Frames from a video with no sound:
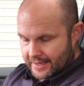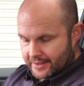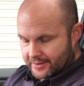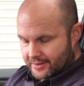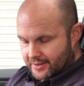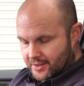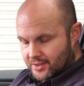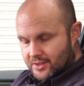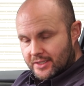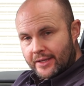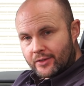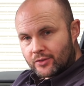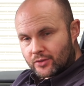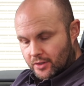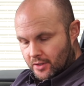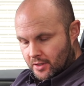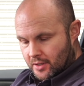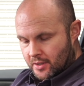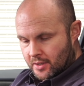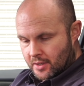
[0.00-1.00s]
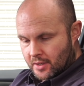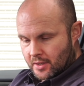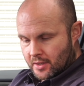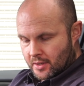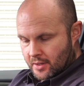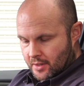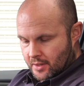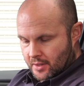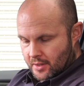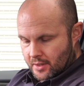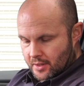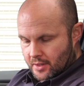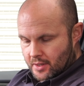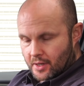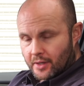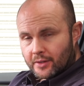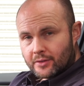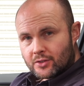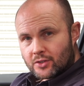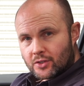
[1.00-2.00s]
This center
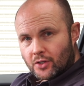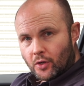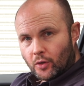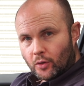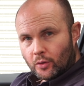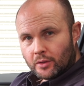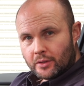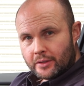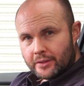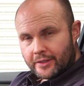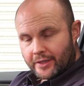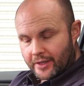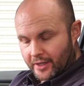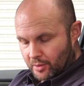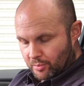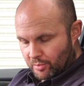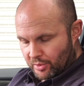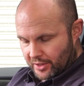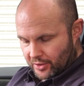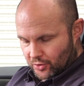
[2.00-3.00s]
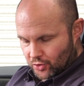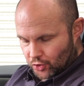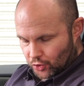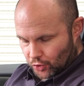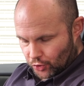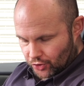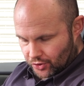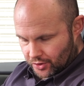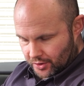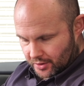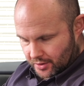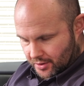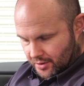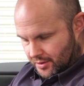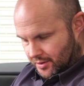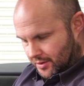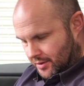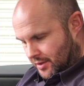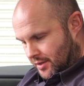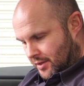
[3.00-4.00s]
console can be adjusted
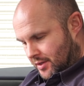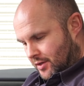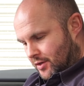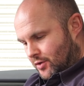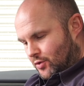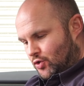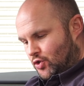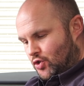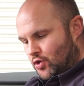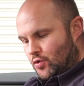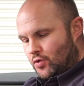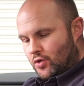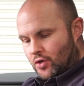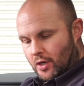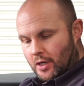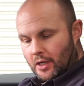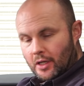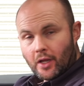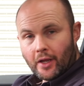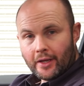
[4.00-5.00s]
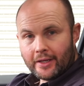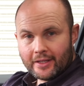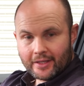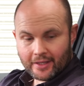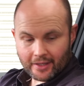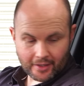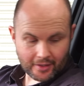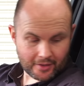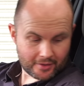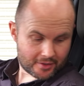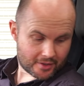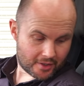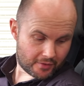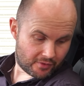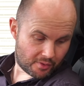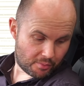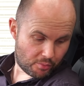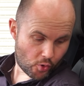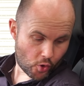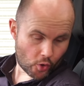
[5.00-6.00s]
to your liking to
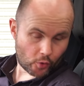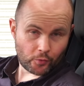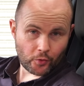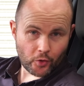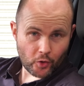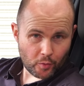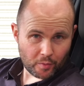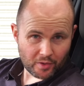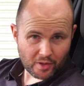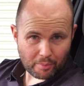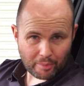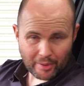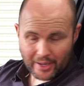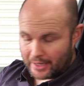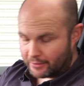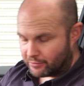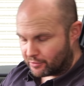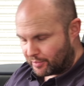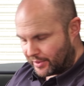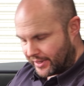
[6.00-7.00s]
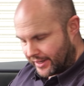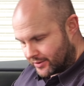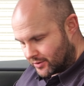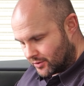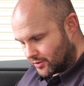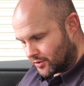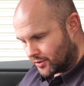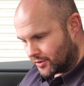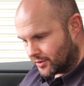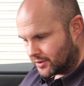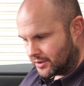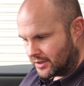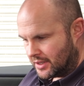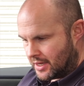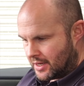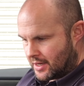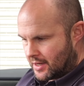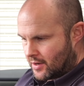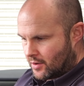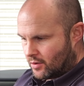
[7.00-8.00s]
give you more room in the back for passengers.
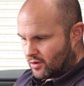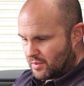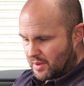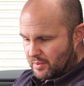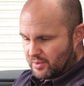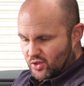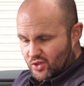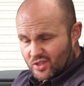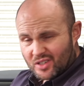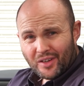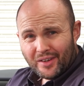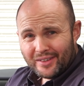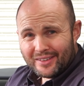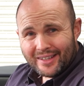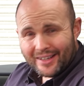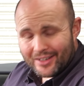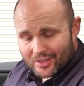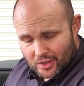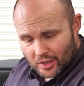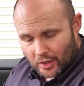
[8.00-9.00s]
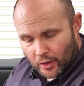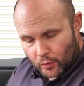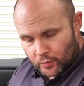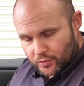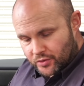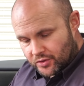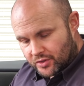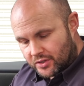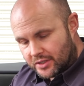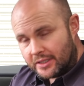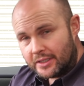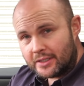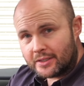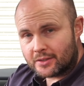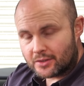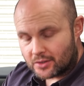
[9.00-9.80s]
or maybe just like things closer to you.